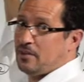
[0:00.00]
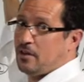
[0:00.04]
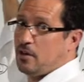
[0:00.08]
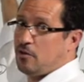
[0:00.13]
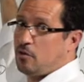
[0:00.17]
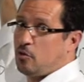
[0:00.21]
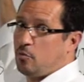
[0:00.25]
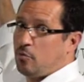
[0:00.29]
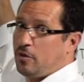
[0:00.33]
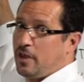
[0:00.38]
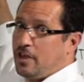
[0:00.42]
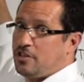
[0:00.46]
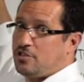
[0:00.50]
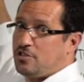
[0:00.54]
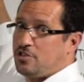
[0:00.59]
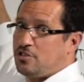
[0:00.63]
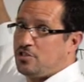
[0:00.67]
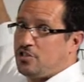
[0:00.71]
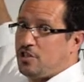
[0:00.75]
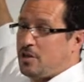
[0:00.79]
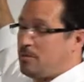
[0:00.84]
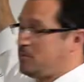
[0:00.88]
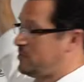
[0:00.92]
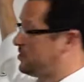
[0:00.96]
of the
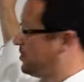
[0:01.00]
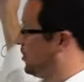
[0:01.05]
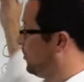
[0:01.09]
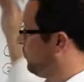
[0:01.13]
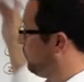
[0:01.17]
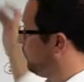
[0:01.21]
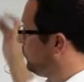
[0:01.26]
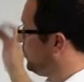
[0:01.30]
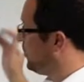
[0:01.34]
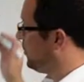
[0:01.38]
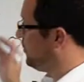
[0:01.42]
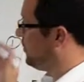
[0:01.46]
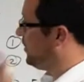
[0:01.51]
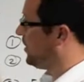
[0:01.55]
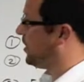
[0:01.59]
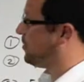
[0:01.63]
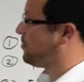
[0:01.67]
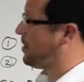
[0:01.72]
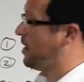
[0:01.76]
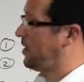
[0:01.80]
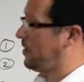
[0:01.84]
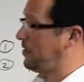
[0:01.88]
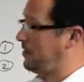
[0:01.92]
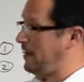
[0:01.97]
relationship. So we want to think about our